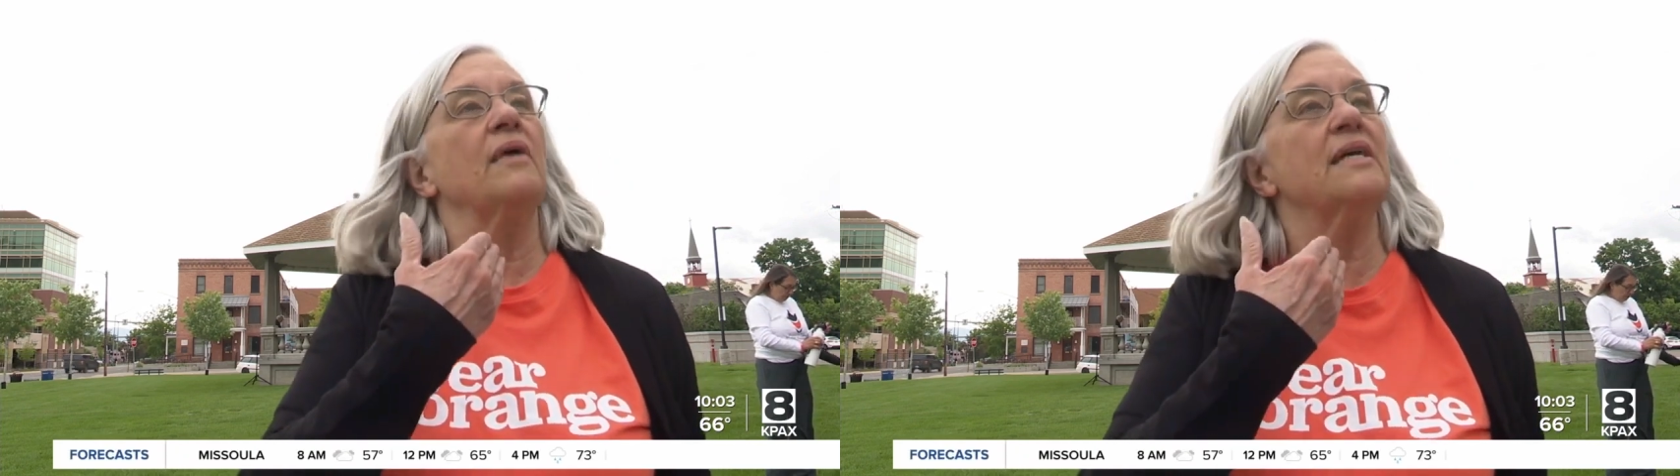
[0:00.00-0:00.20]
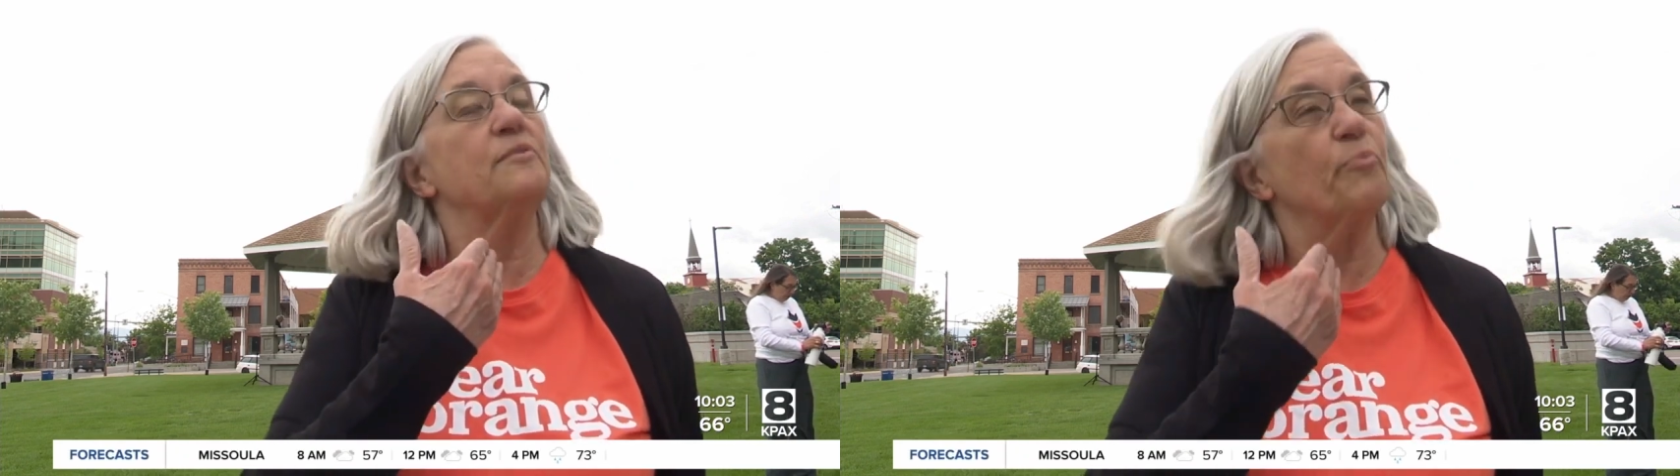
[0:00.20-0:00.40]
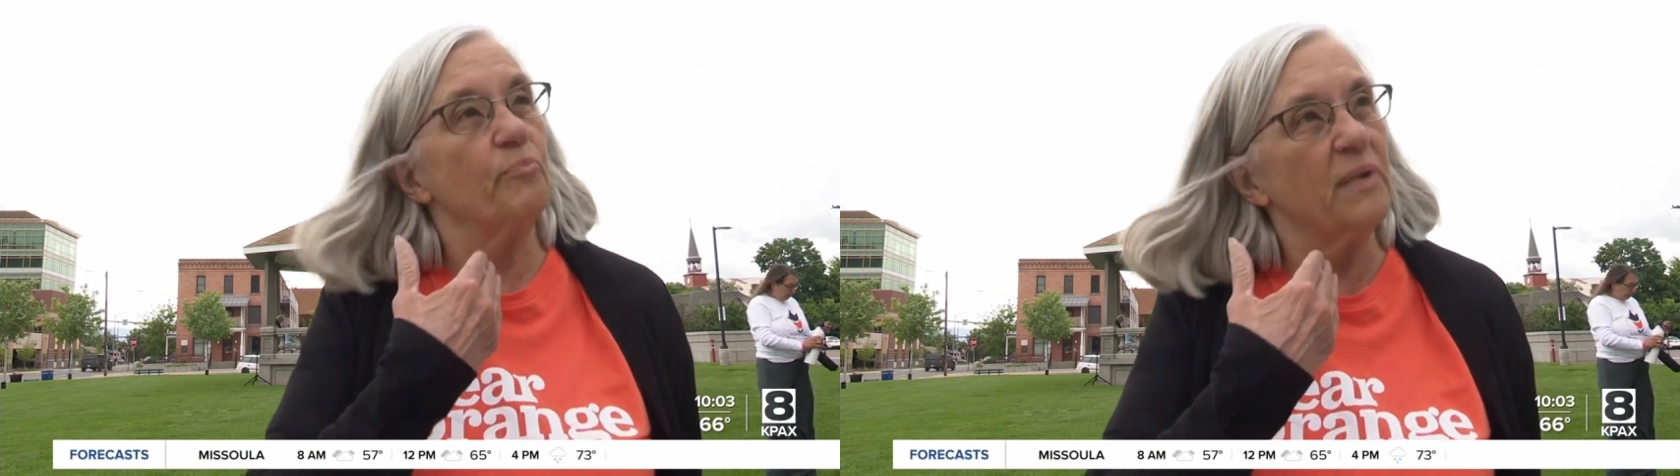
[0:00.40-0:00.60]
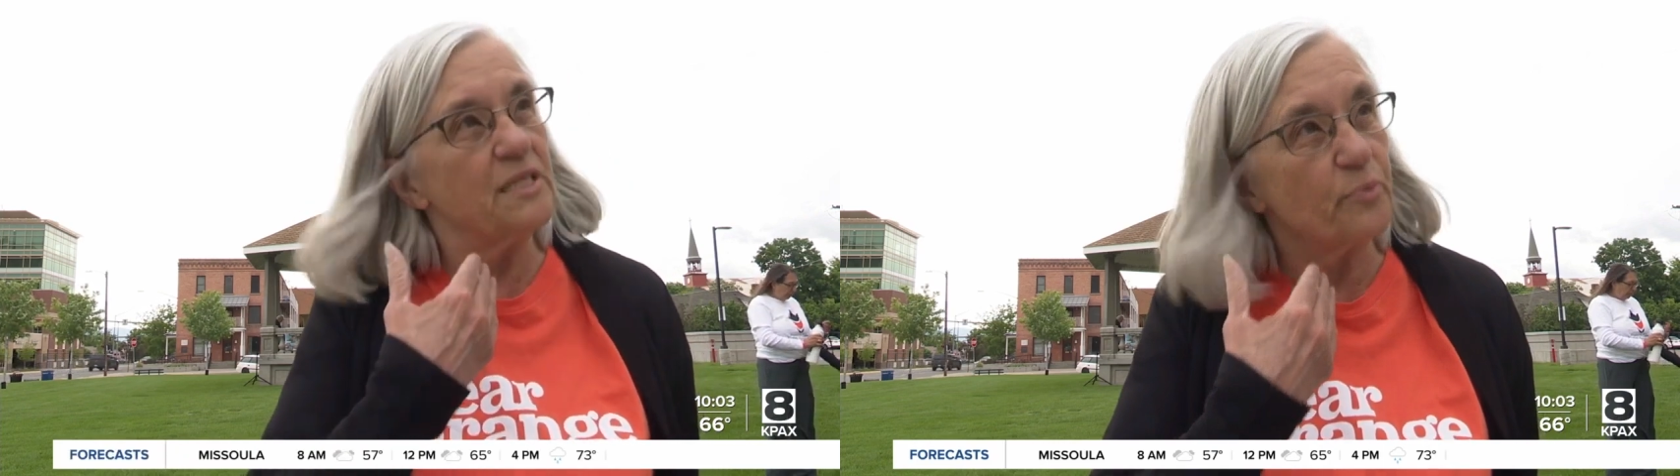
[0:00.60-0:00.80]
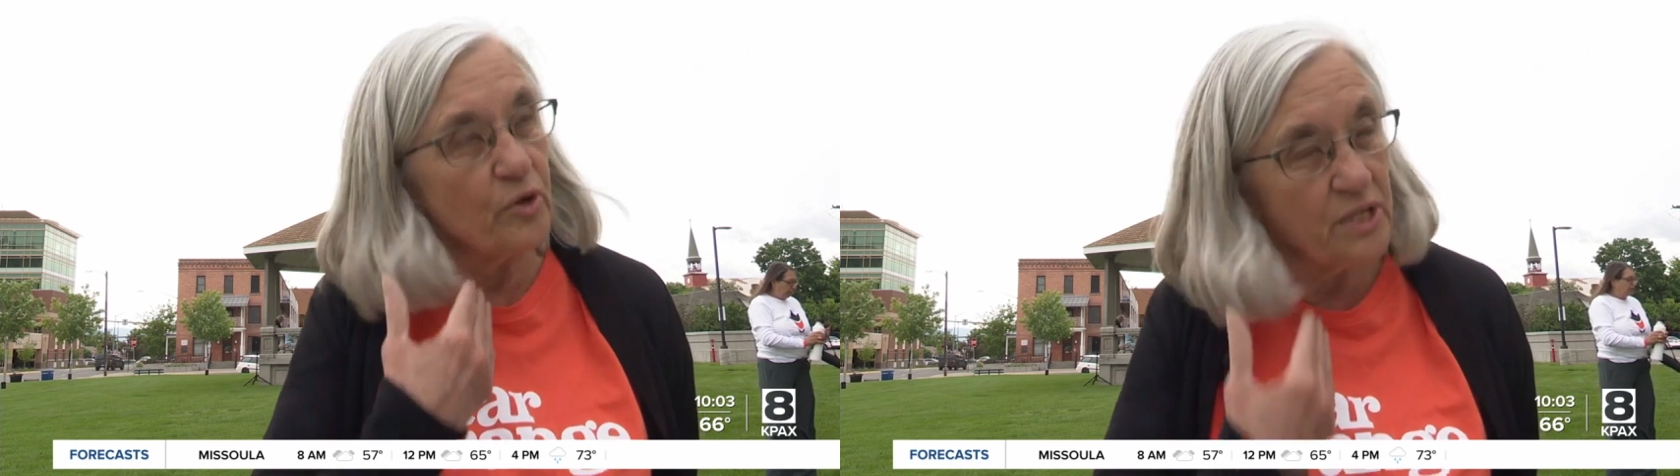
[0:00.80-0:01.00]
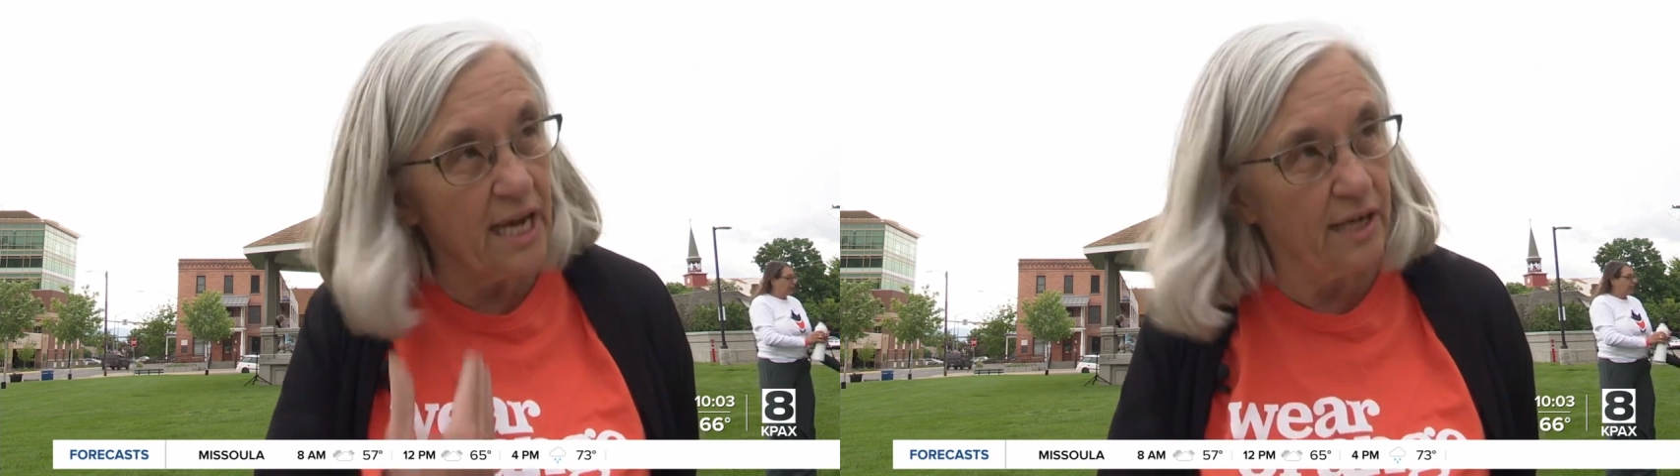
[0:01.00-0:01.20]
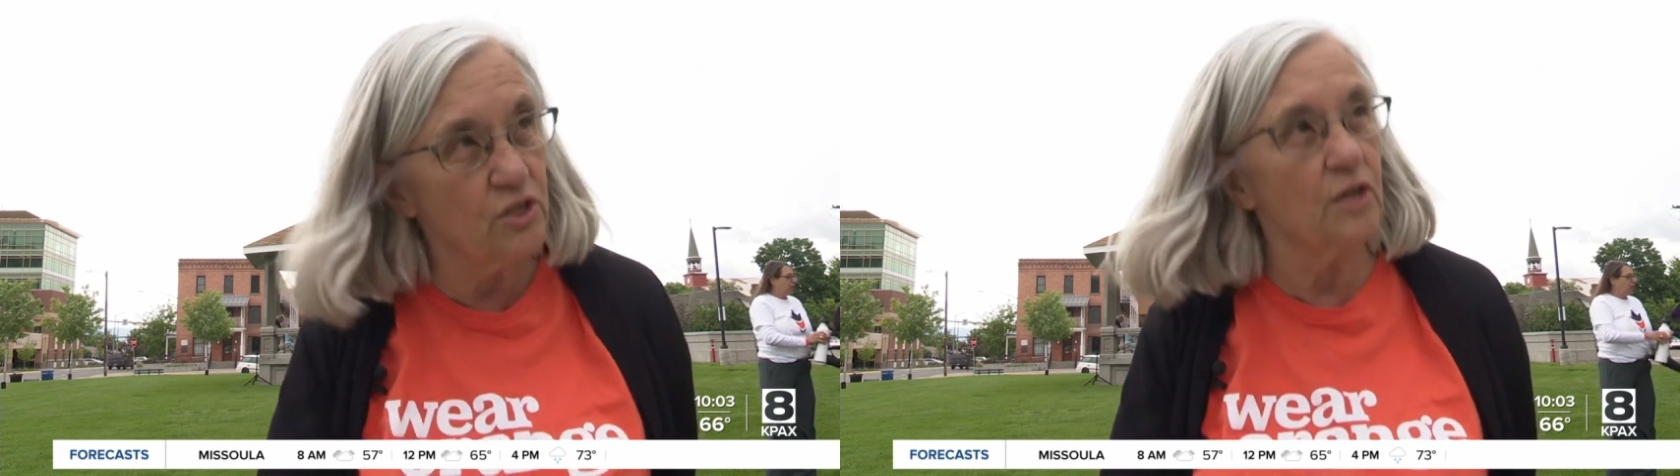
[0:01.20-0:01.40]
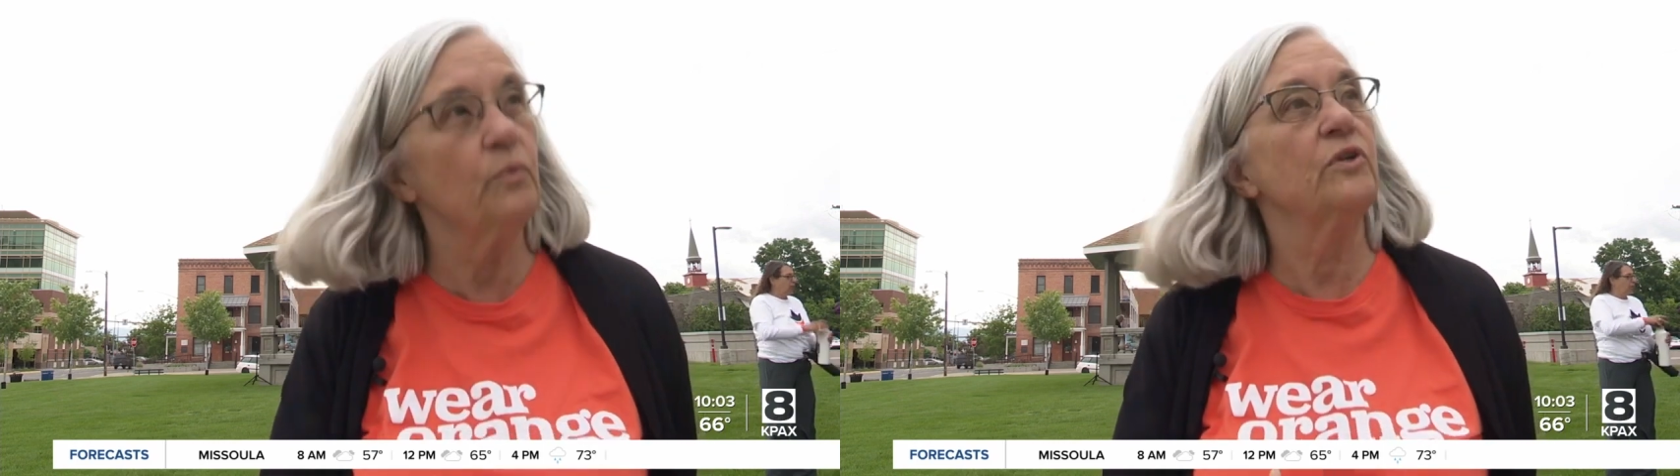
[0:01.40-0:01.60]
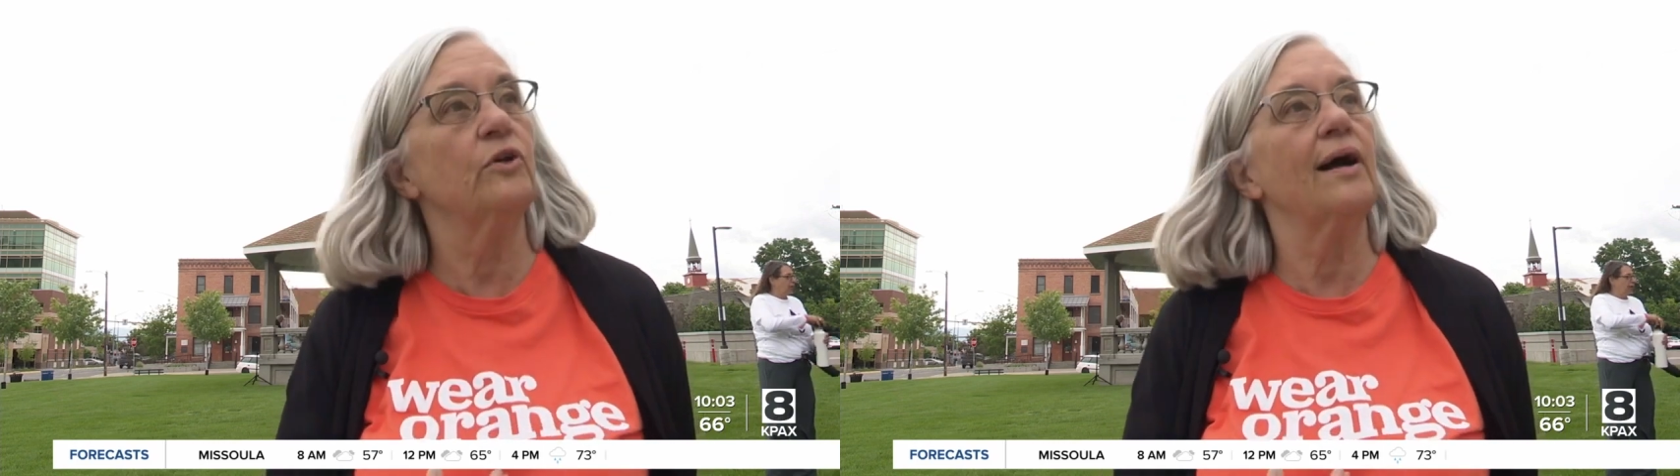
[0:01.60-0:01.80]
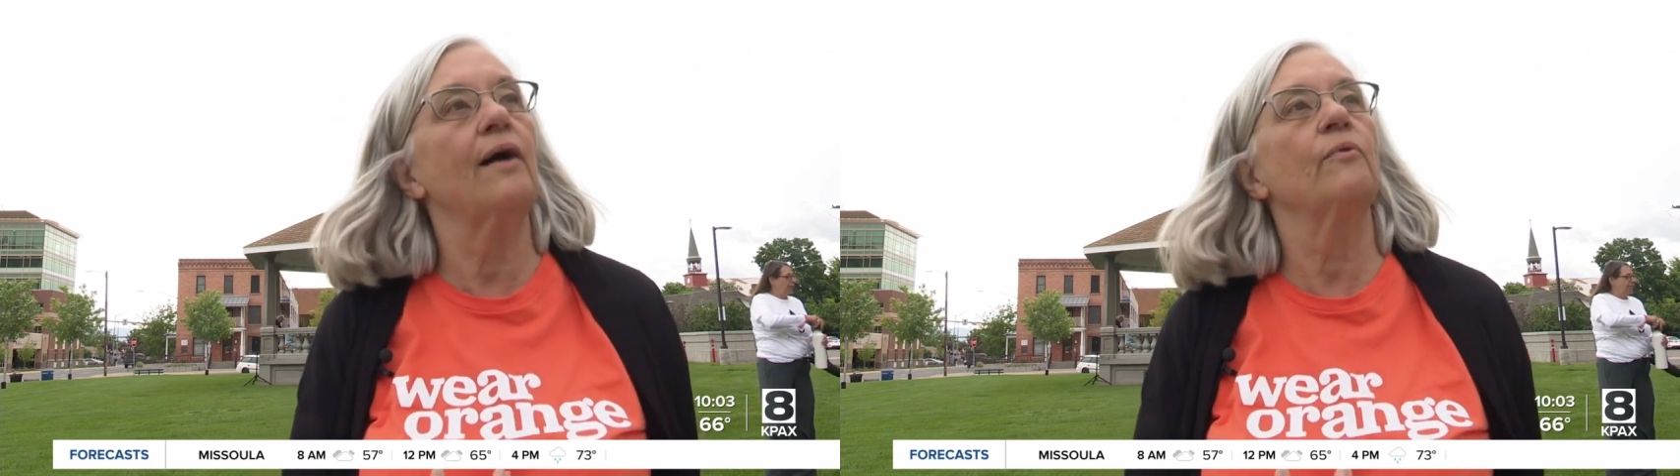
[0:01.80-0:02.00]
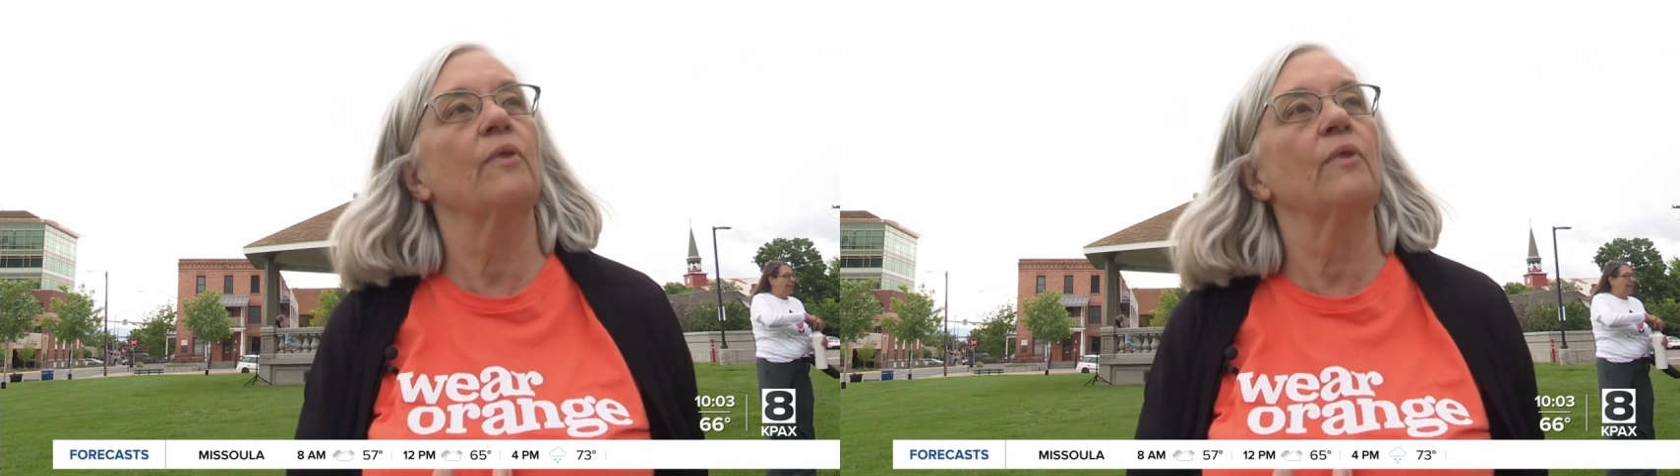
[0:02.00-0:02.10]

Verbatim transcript: is, means protection when you're out